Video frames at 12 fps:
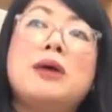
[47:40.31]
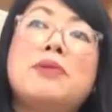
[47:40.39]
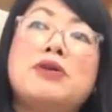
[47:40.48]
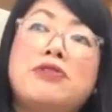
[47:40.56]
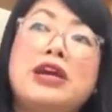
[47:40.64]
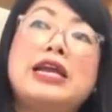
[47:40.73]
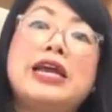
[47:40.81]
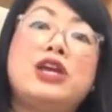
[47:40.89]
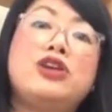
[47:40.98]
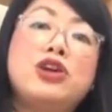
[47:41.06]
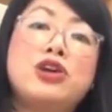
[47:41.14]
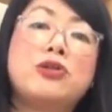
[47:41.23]
But really,
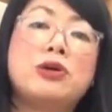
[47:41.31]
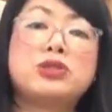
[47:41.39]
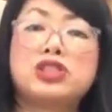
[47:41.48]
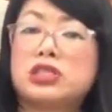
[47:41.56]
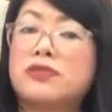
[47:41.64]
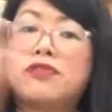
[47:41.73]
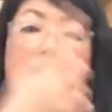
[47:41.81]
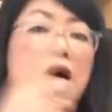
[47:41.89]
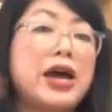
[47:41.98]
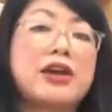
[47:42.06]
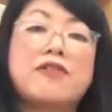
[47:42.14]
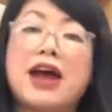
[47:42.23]
in Europe, it's just
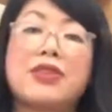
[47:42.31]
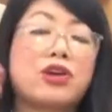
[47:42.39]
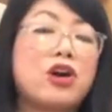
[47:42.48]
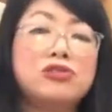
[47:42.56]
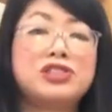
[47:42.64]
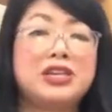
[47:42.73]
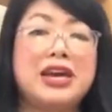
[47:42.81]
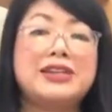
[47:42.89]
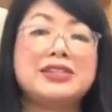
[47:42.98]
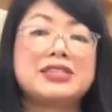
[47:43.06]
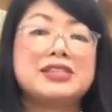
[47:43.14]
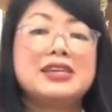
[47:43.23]
flying around the
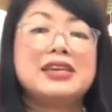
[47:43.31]
continent.